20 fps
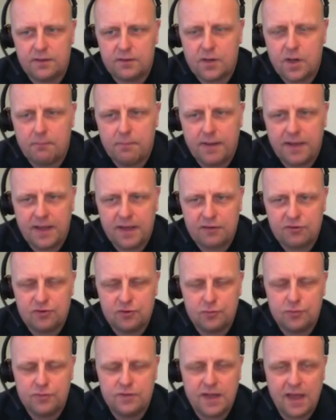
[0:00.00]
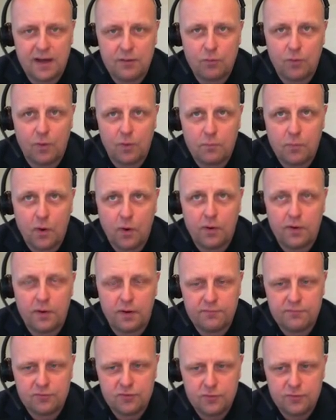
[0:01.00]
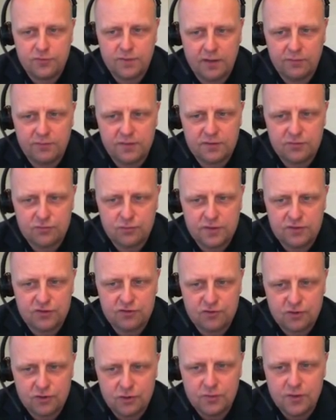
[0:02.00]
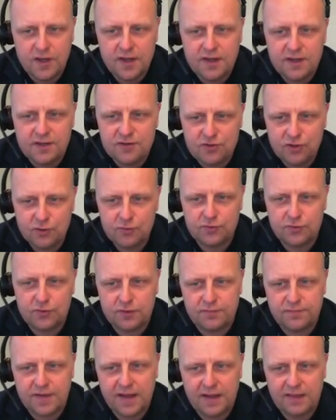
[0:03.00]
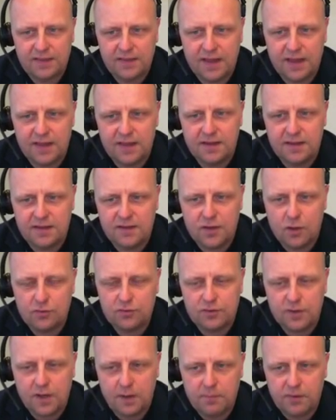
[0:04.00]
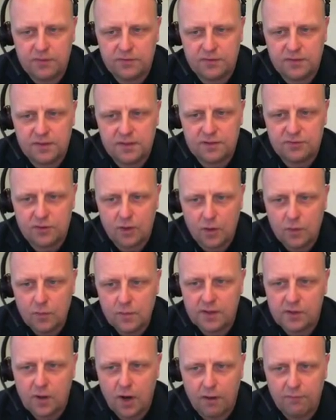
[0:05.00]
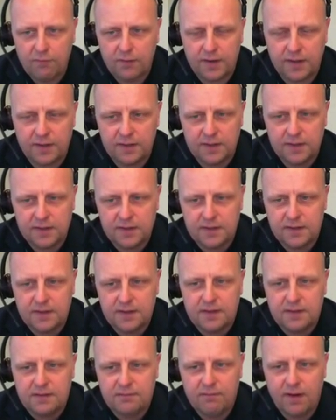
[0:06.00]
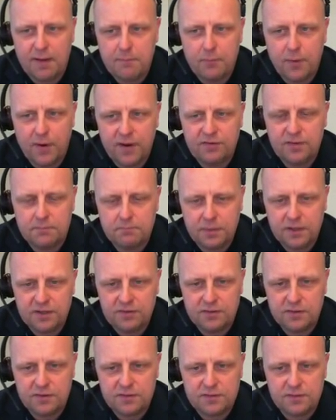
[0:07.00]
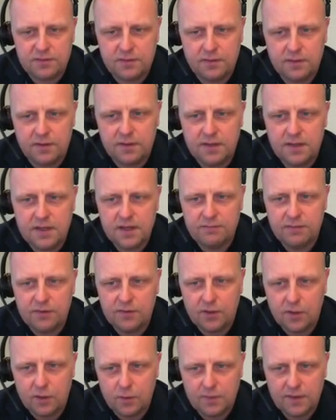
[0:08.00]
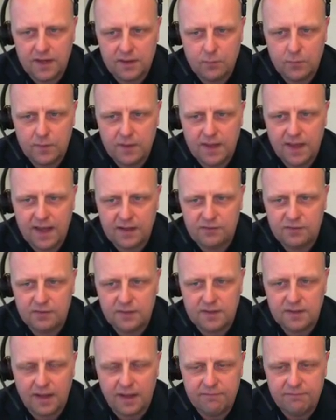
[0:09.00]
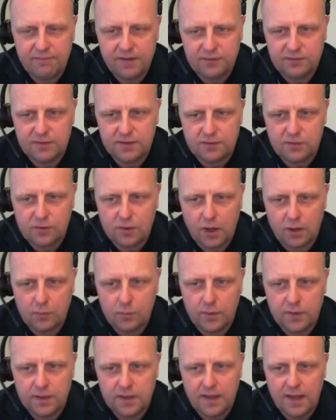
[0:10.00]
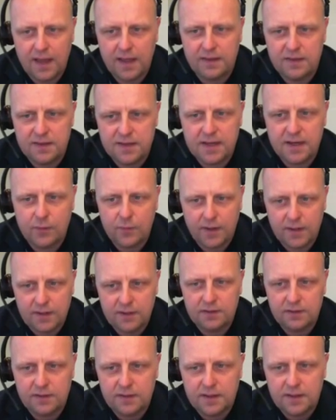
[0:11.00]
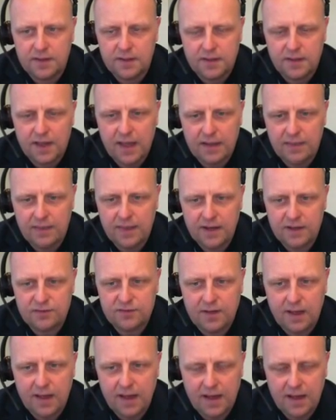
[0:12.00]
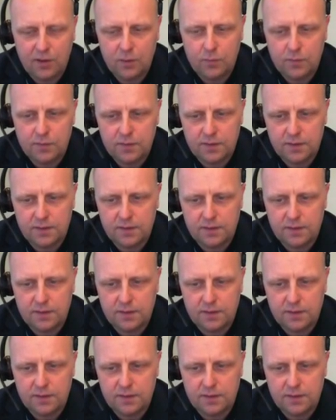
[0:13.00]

compared to the annual report of 2022, due to the fact that those numbers is only covering vibration business, even though that we actually divested concrete at year end, and that is how